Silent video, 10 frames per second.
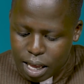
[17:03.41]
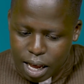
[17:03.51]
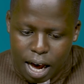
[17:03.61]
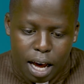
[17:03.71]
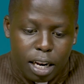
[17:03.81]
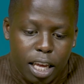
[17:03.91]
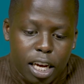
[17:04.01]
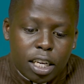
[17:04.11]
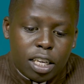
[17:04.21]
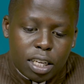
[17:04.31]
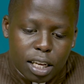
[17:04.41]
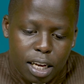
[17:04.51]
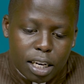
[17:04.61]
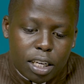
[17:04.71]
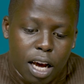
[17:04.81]
had get
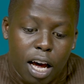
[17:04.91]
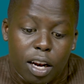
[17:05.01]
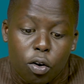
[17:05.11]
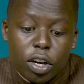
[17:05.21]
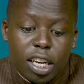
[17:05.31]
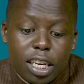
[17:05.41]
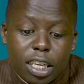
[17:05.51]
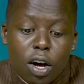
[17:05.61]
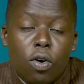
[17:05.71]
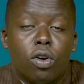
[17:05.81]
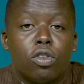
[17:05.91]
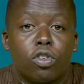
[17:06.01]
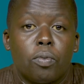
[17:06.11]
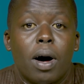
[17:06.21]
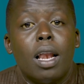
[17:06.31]
and had gotten entangled
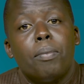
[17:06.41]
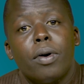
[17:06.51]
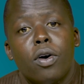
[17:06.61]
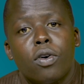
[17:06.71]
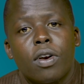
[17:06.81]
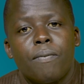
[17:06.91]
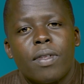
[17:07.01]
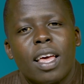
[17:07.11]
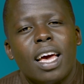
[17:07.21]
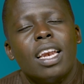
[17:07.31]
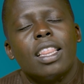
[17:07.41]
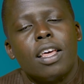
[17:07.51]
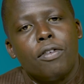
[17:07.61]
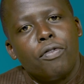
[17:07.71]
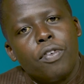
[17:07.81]
to Baal Peor, and
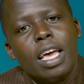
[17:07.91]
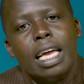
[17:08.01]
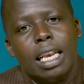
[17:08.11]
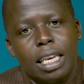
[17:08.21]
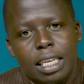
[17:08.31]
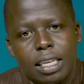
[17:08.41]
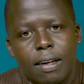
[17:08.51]
they failed